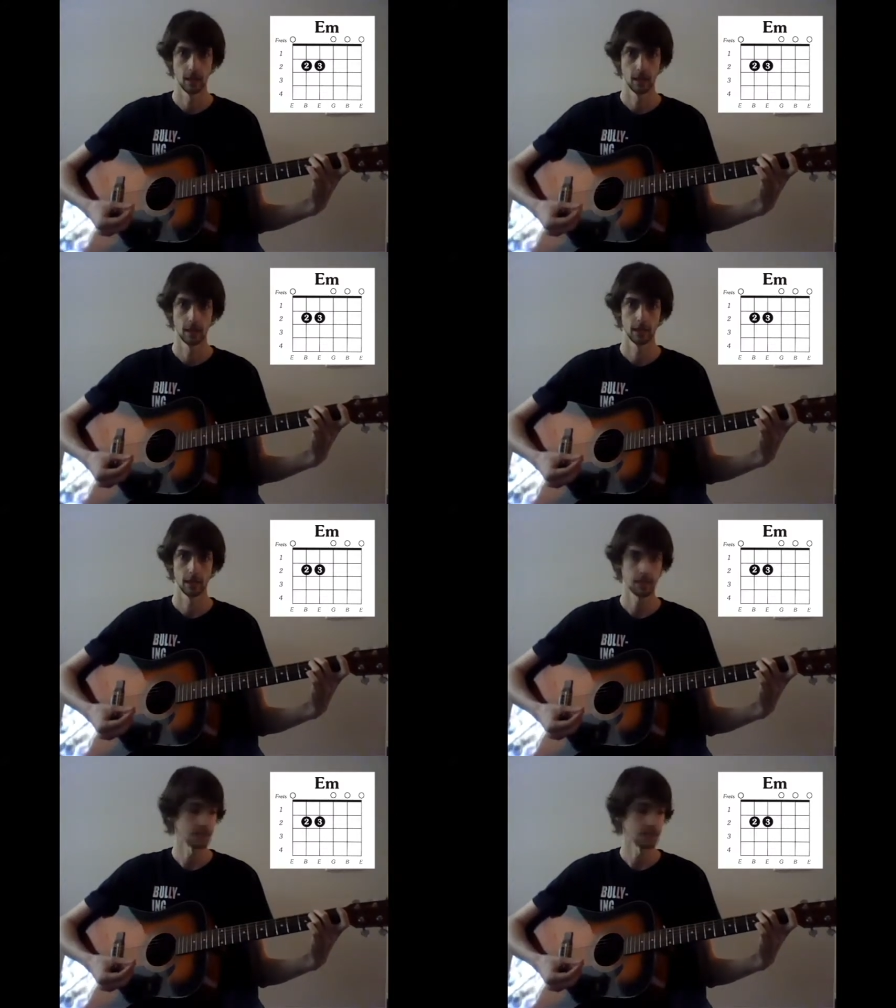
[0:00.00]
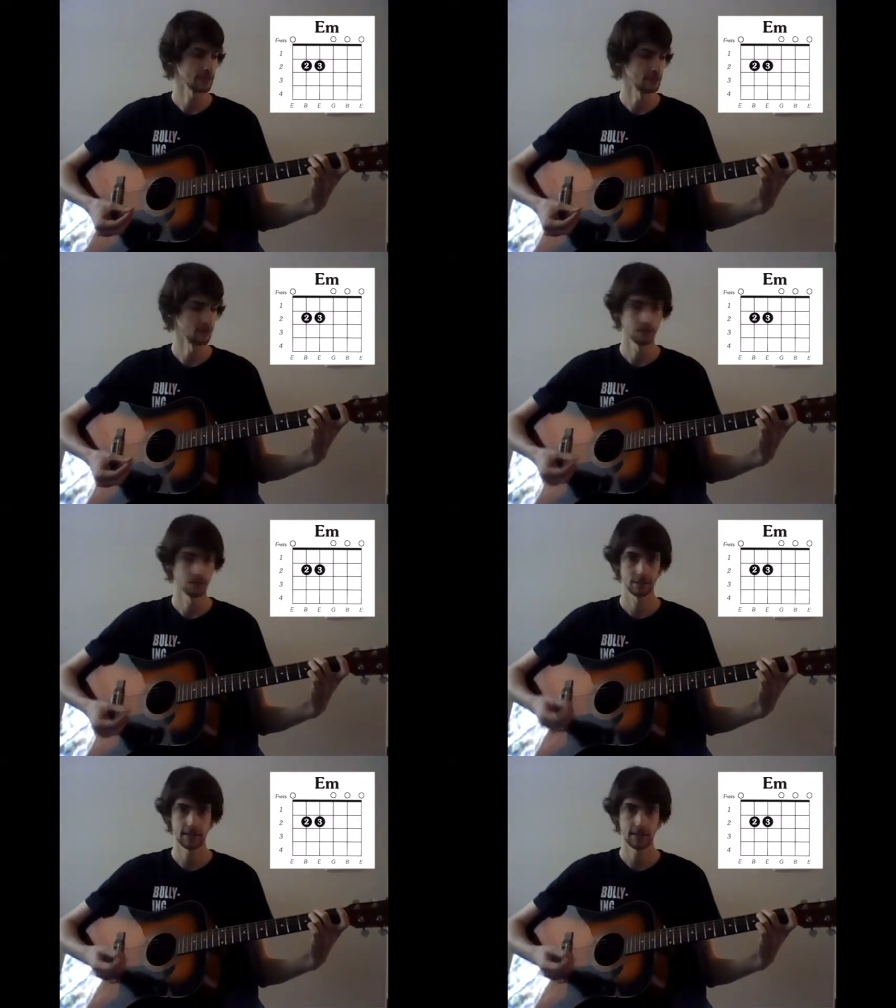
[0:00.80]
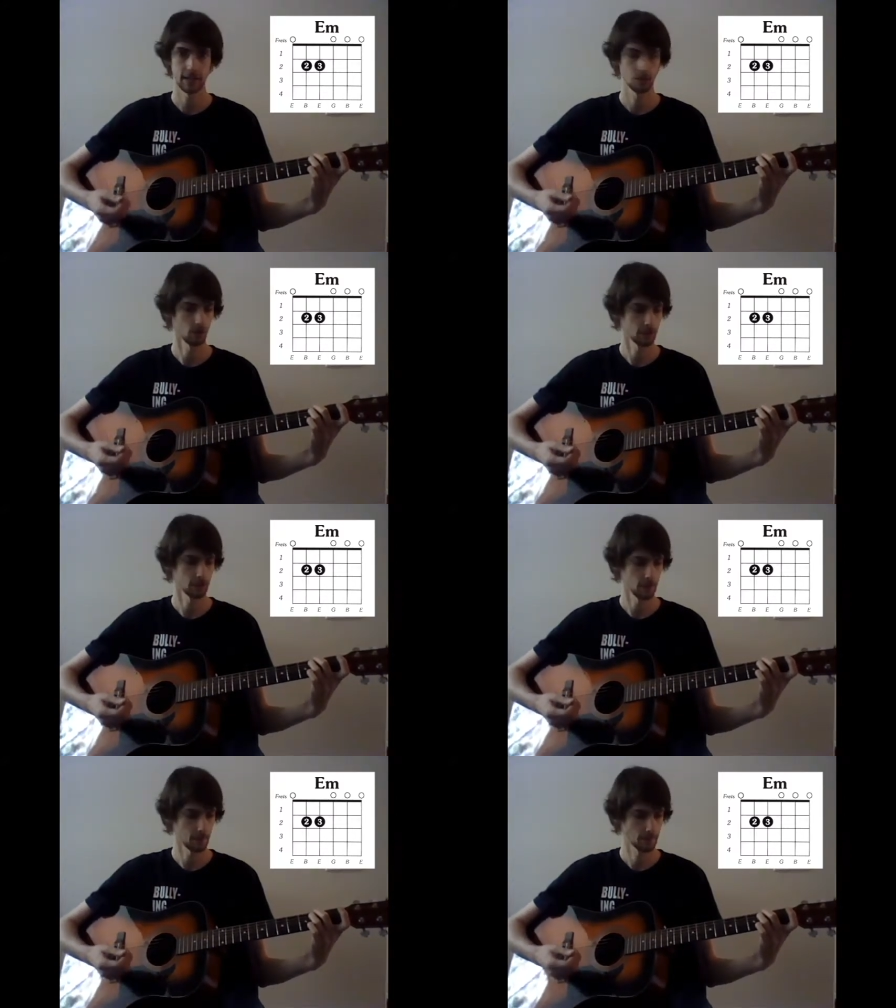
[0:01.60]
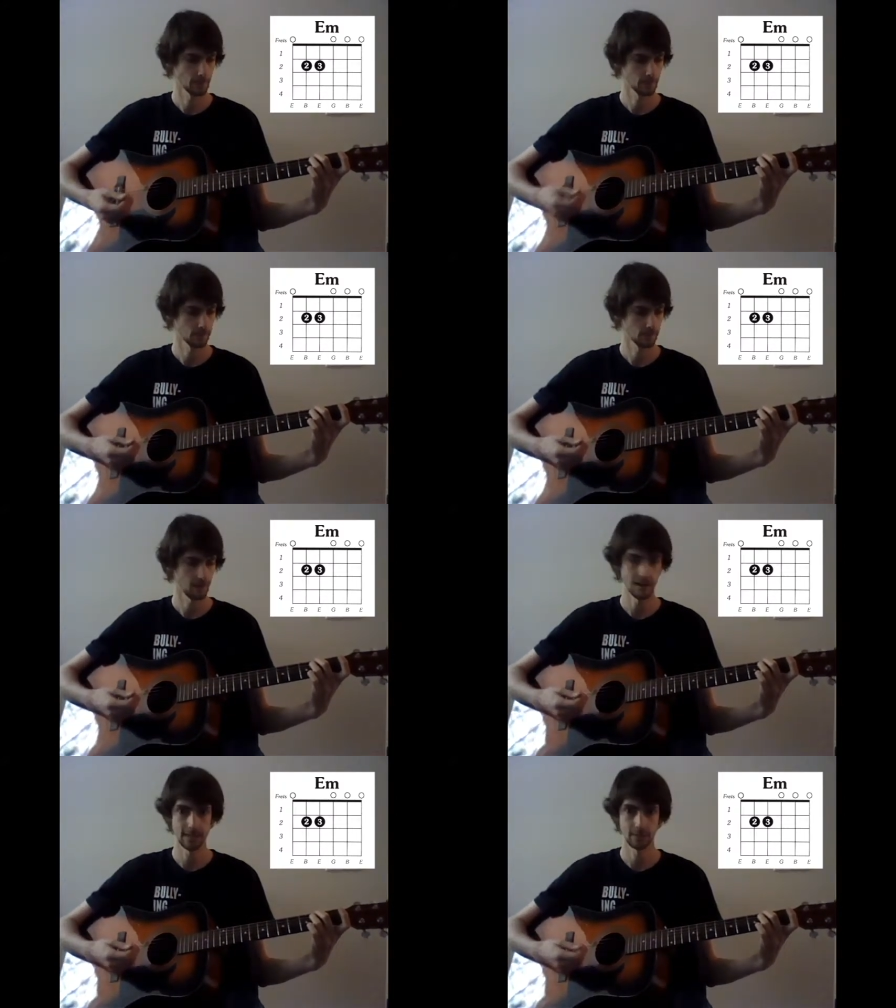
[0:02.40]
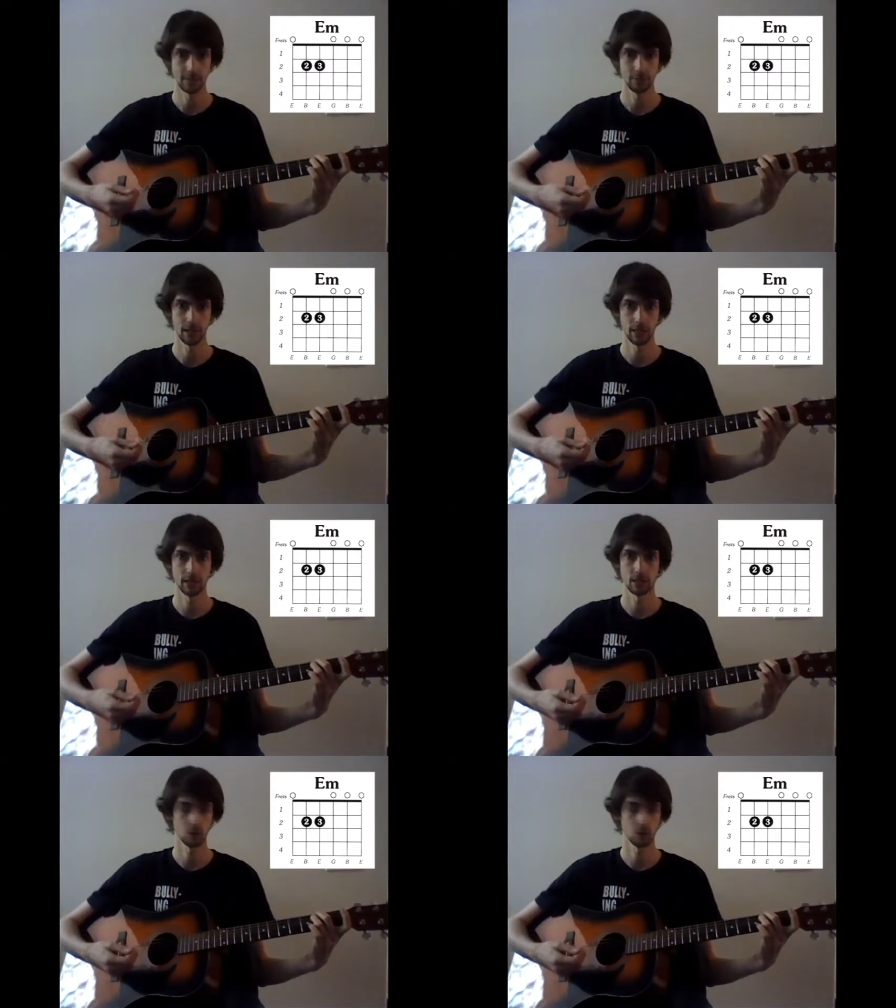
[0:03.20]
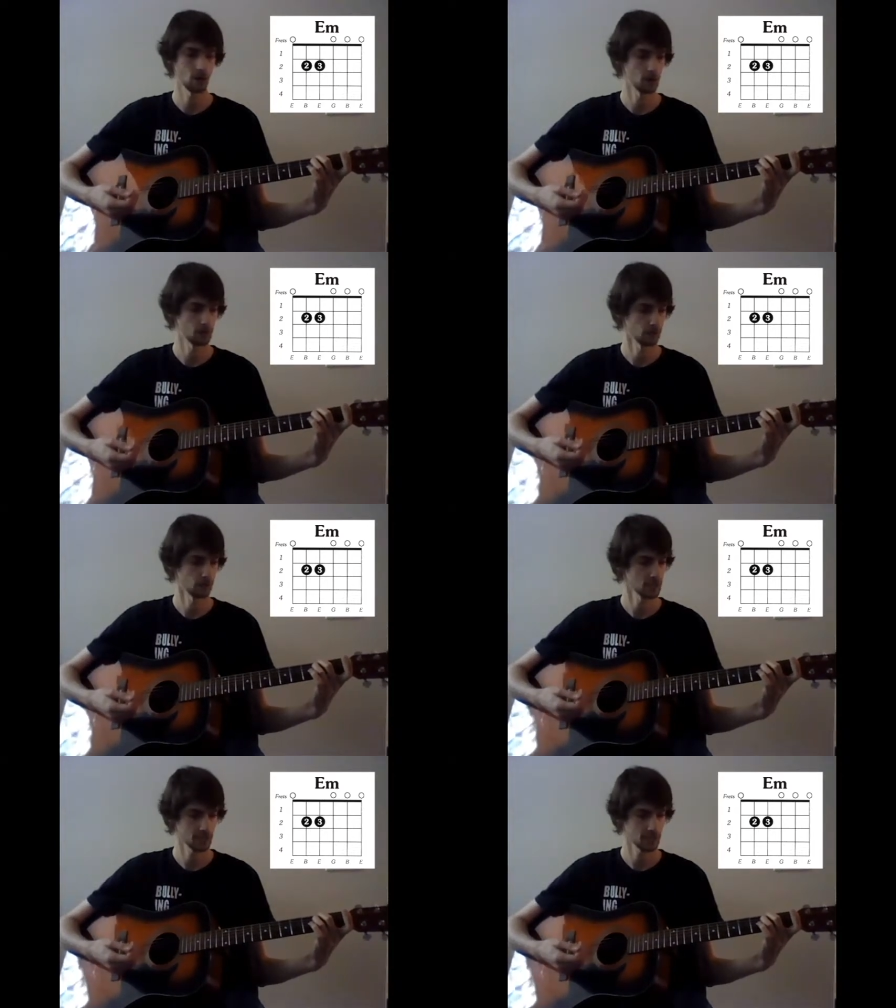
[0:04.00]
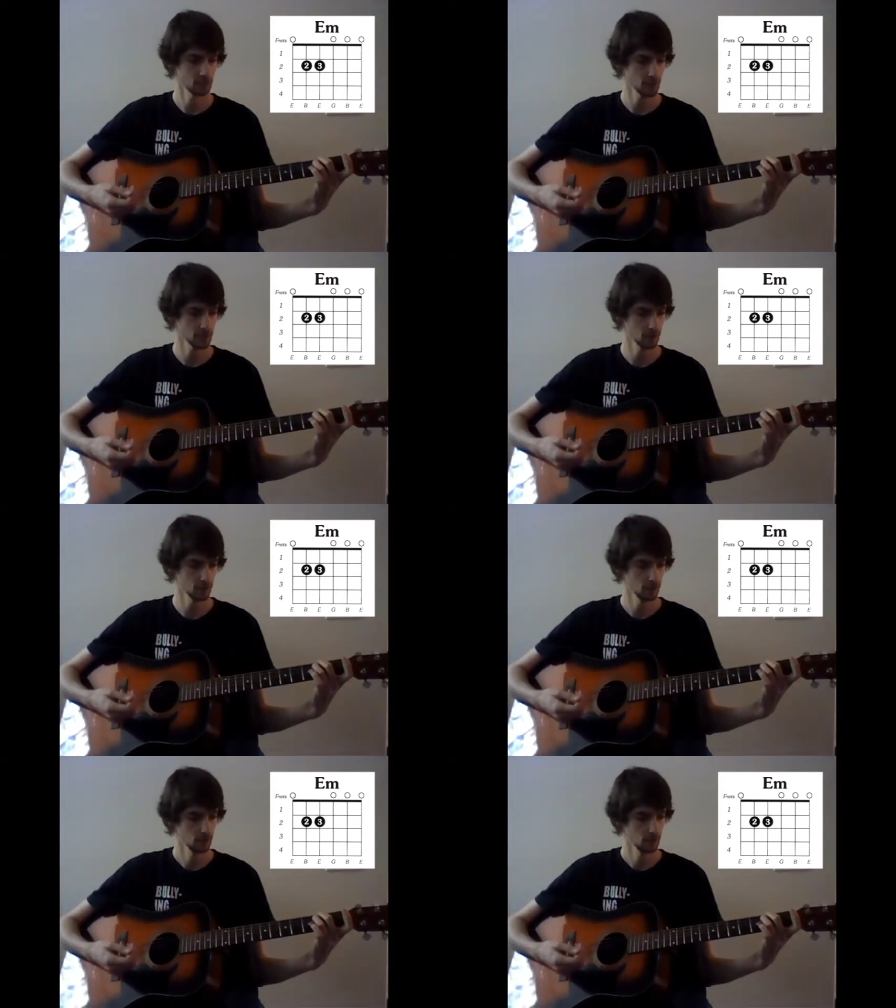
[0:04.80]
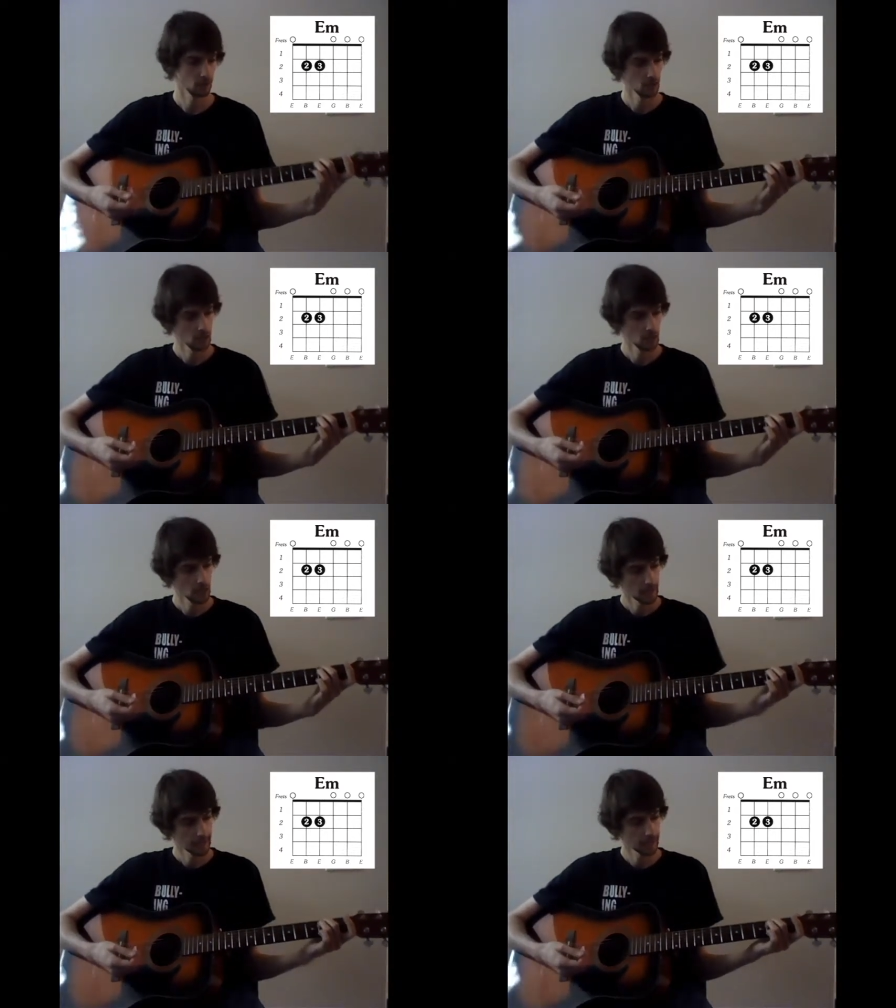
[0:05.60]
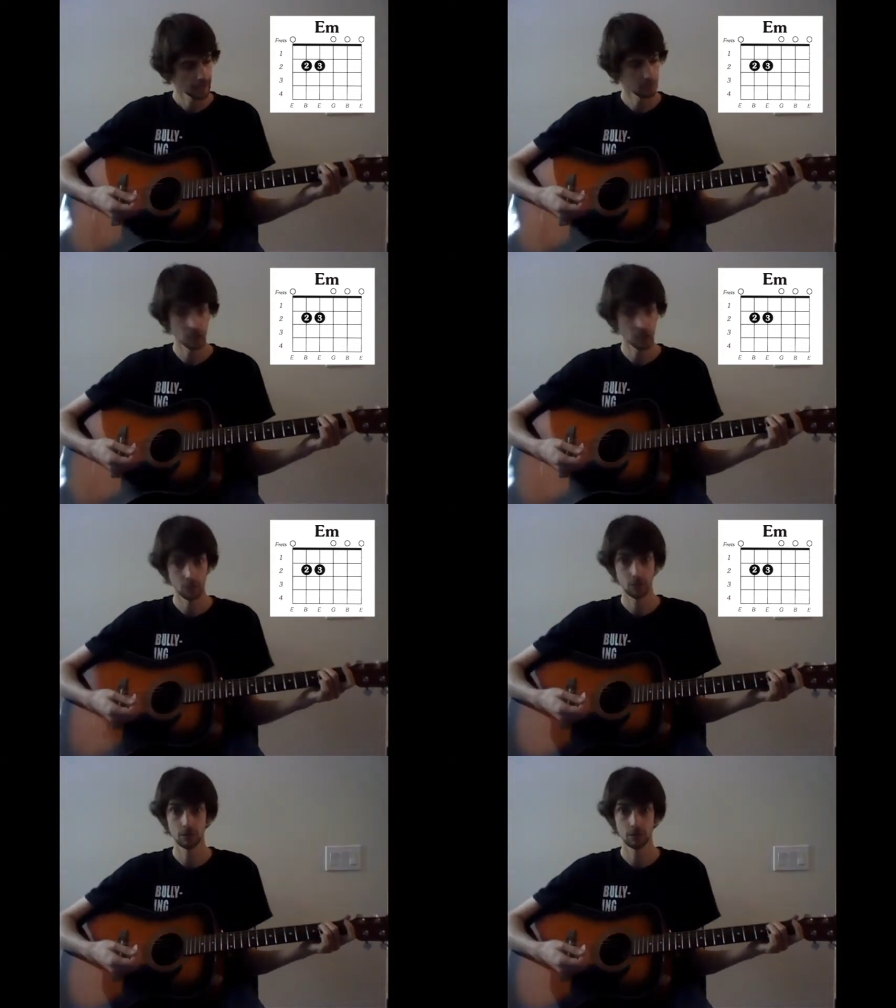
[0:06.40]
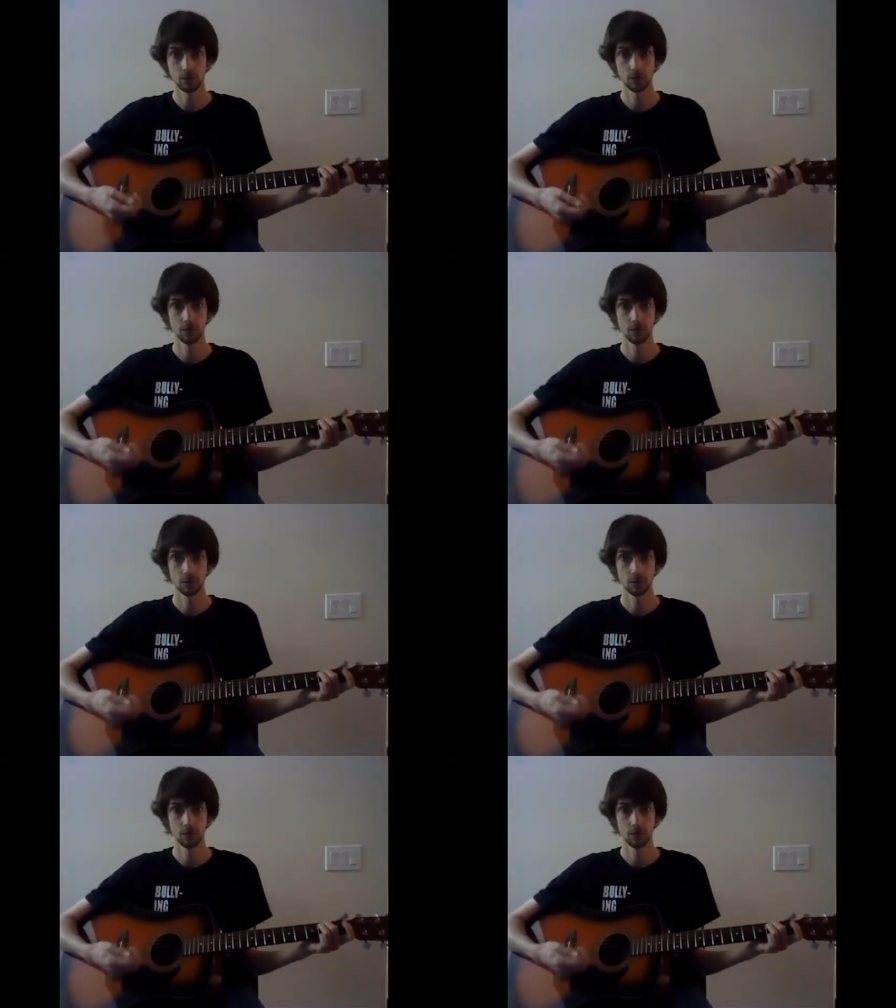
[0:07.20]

Nice little sad chord there. Very easy to play, doesn't require too much hand stretching. And then we're going to move to